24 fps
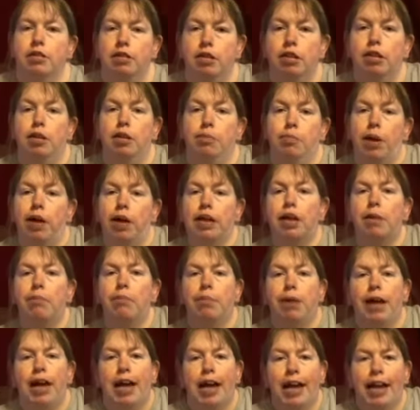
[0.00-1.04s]
The buyer
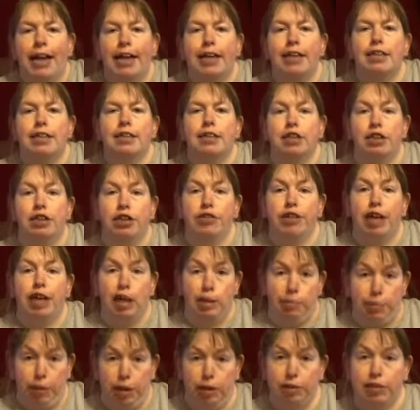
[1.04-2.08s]
pays the UK
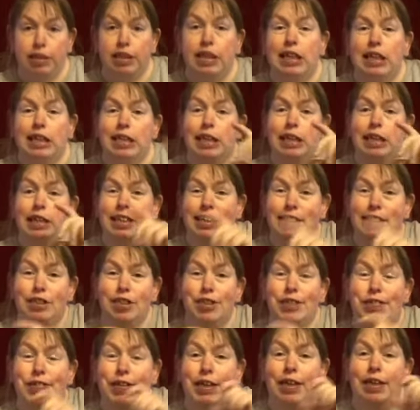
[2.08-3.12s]
postage, it gets
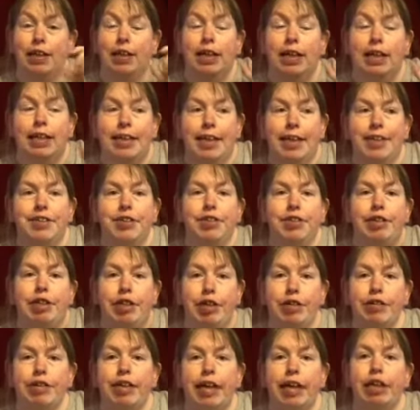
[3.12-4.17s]
sent to a
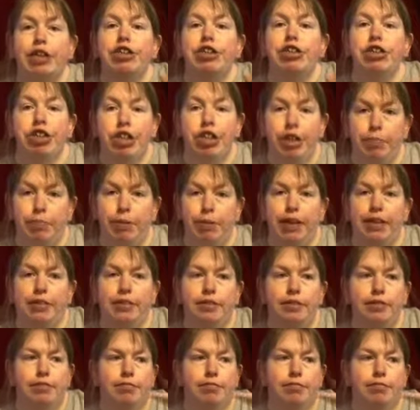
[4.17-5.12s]
UK shipping